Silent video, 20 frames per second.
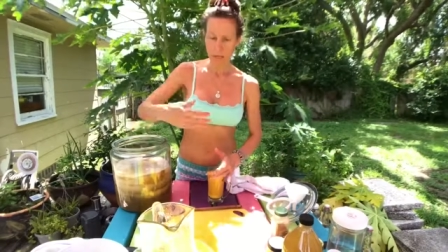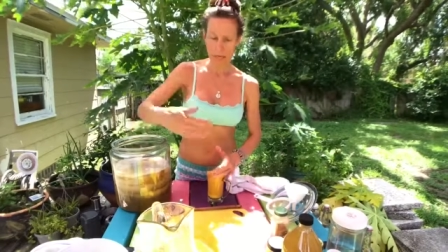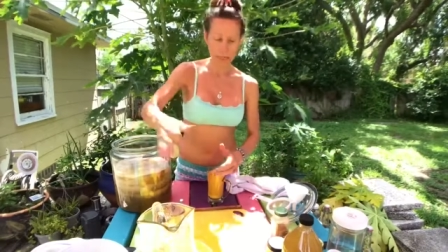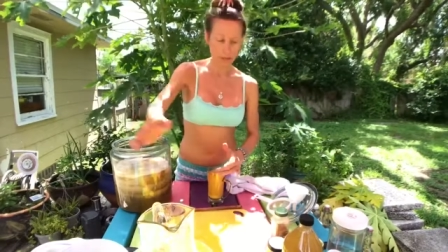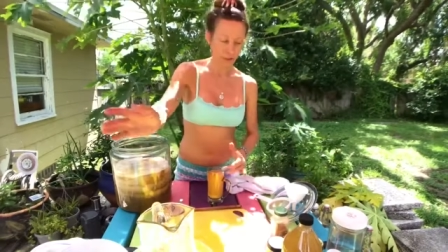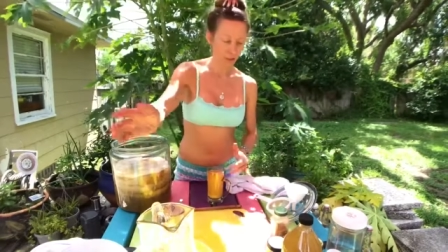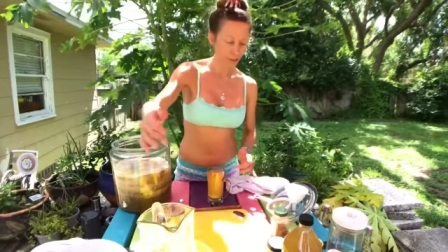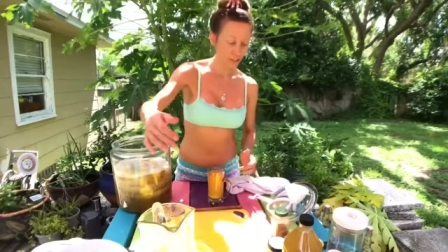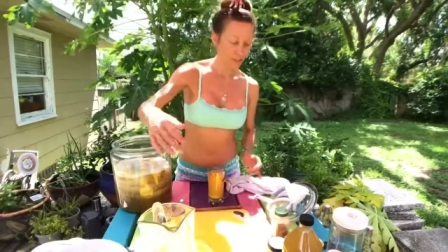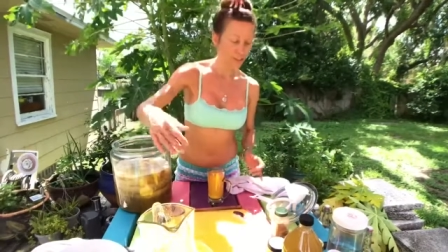
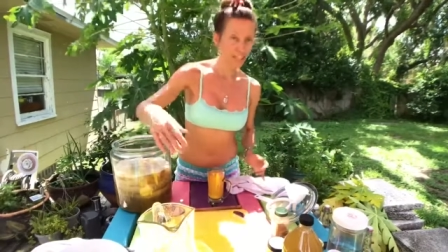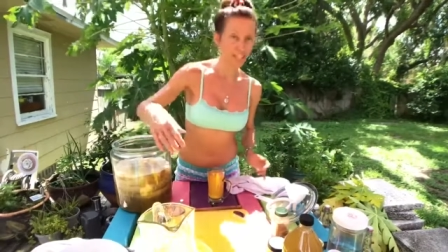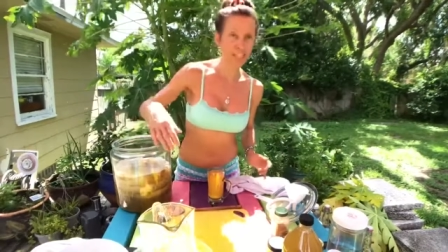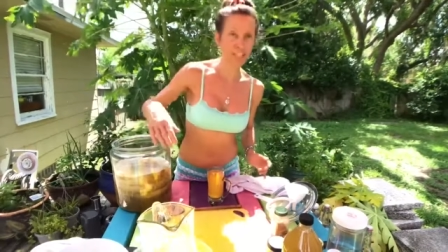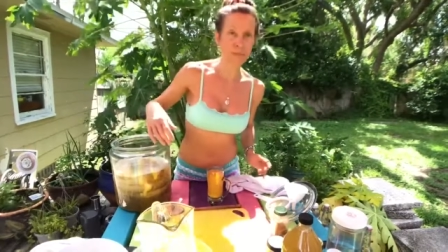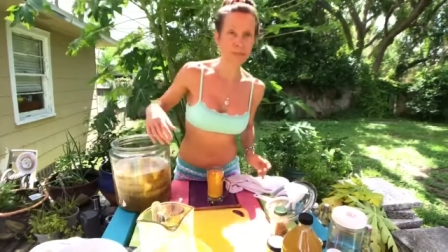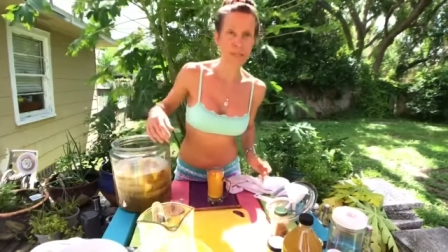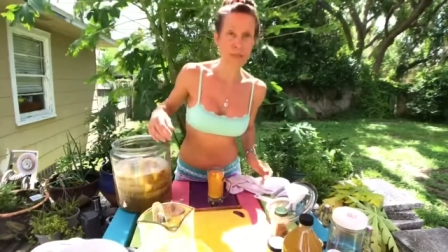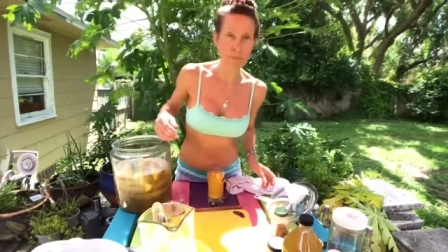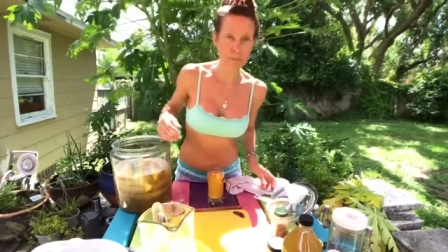And she
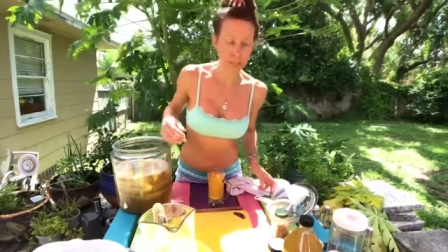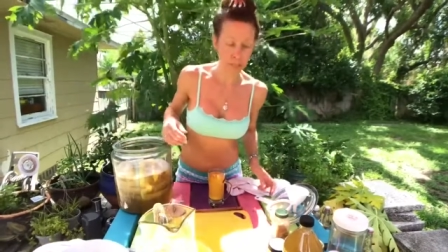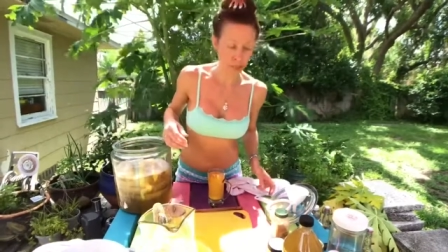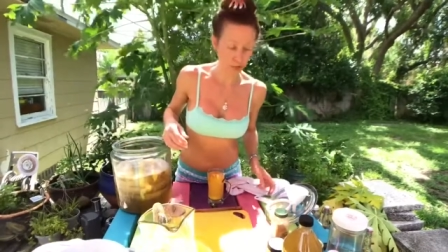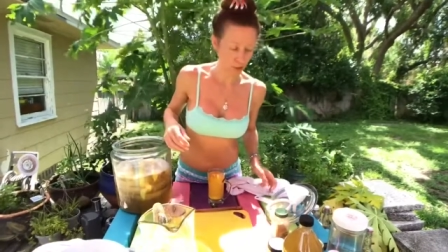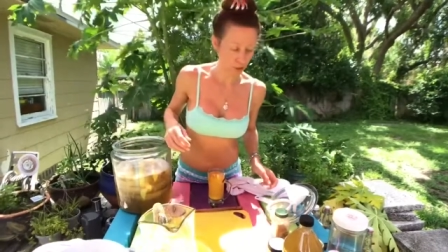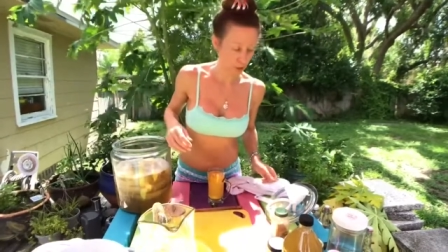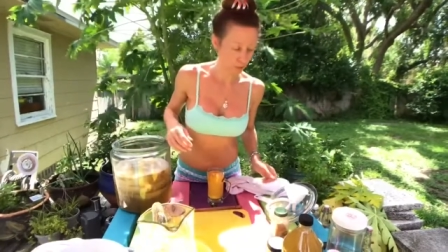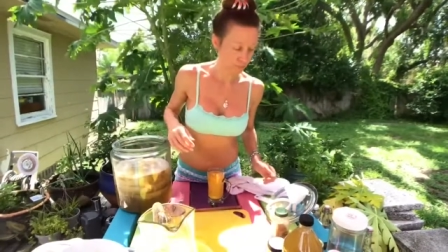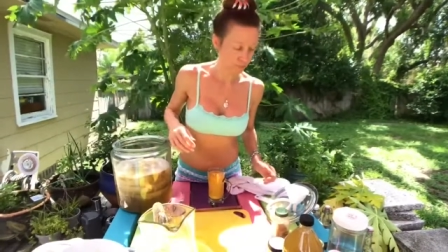sends me a
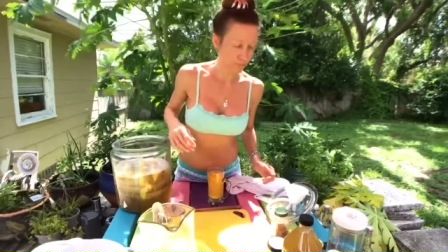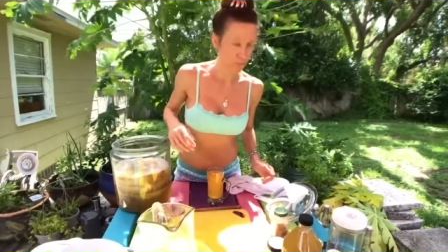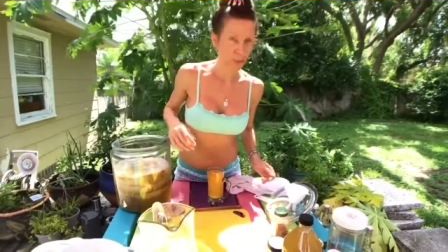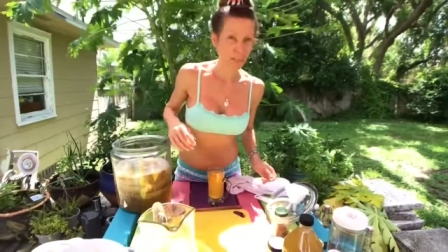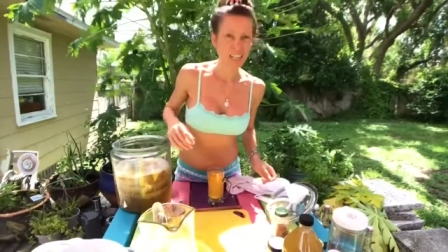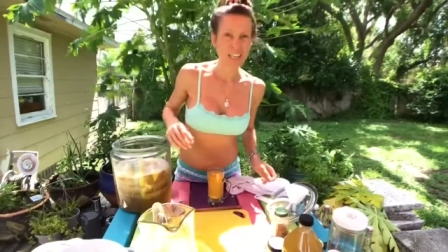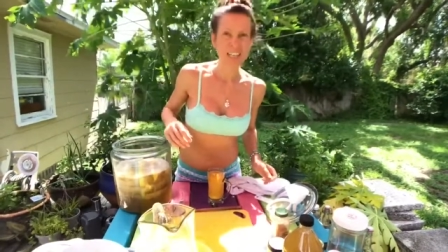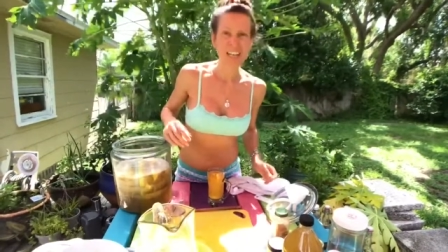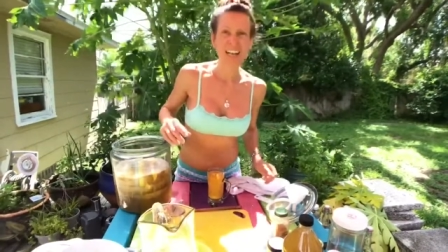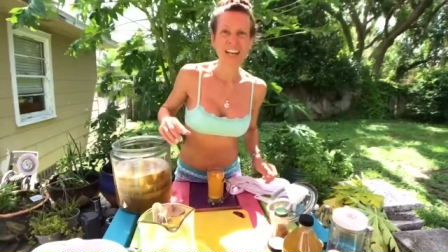picture
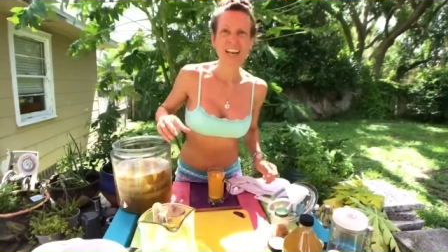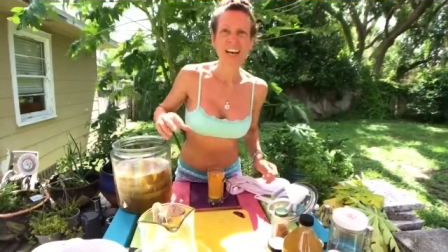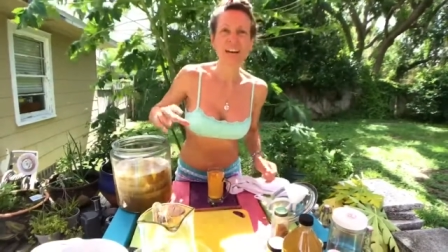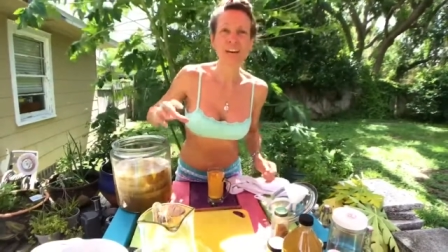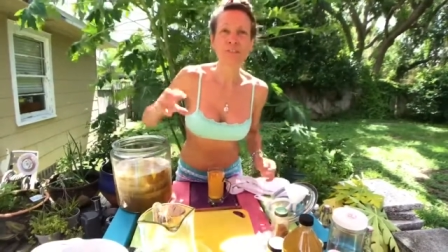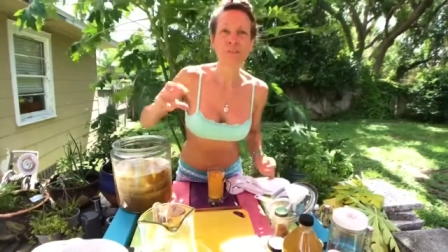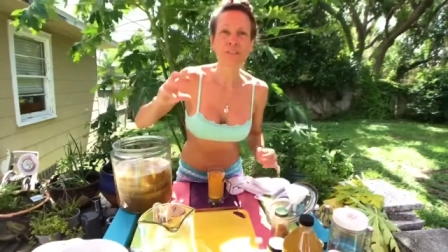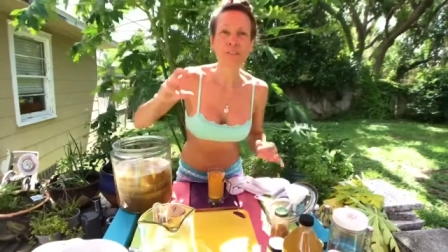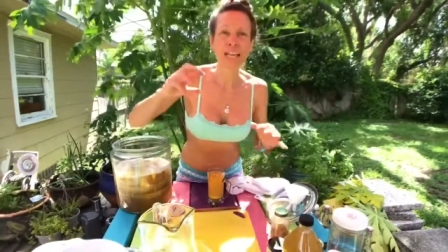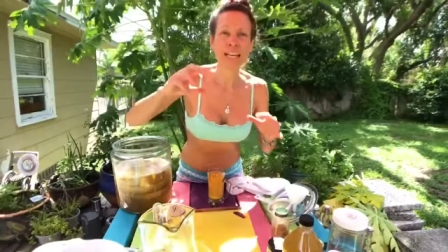of